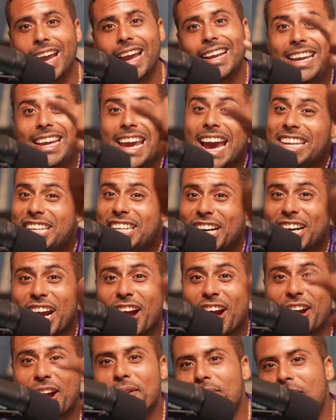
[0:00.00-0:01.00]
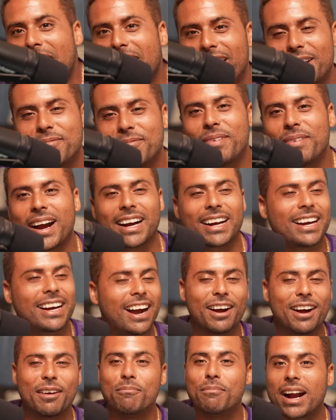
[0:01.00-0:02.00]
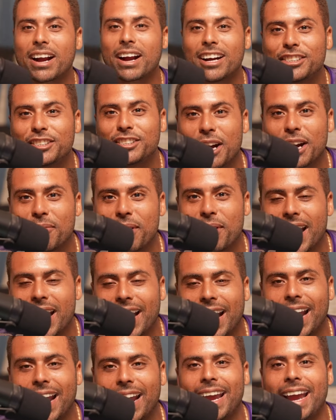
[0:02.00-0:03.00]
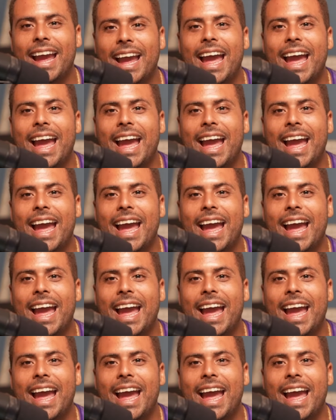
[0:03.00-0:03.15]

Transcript: Get your career back on track, my guy.